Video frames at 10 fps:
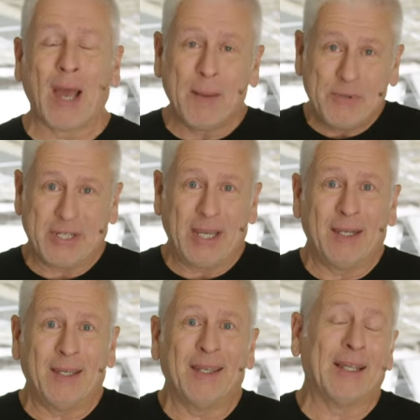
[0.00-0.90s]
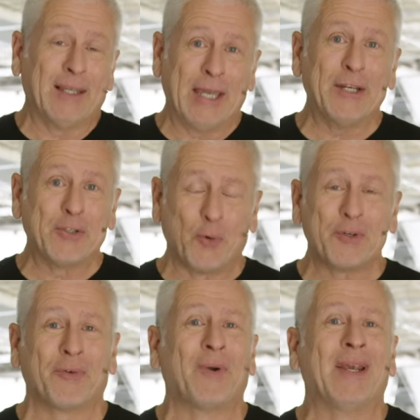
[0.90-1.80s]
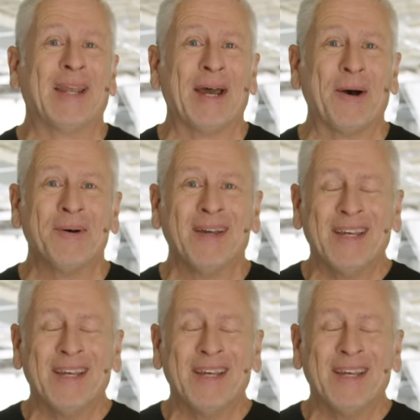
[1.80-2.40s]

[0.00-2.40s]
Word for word: I'm standing in Atlanta, Georgia right now